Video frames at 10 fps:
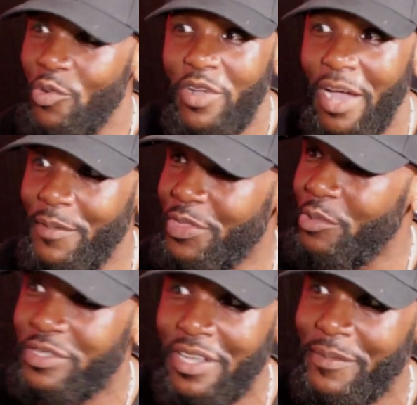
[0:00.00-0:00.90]
Who
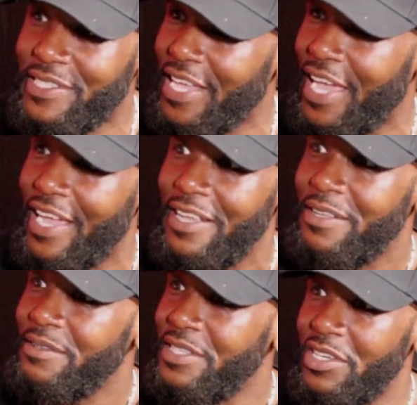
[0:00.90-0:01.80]
coming through summertime?
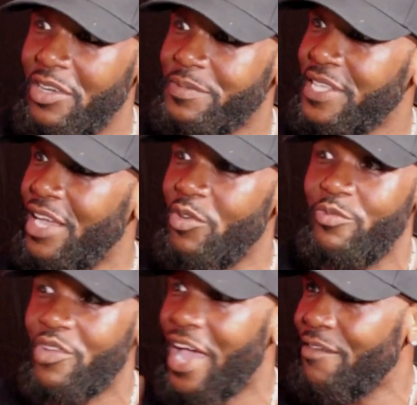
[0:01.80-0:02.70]
You know what I'm saying?
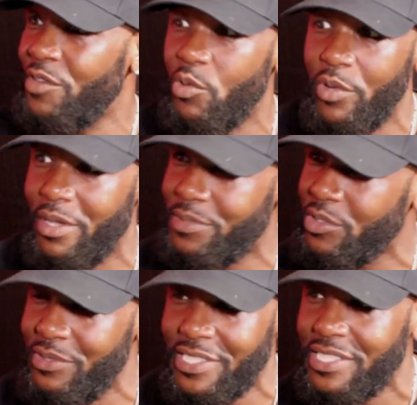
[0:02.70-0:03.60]
Who driving the
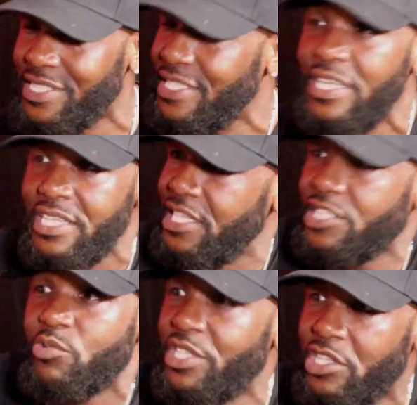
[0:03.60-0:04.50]
whips? Who this is?
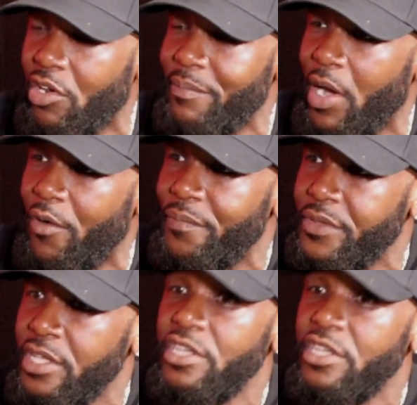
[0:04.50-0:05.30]
That's what it's all about.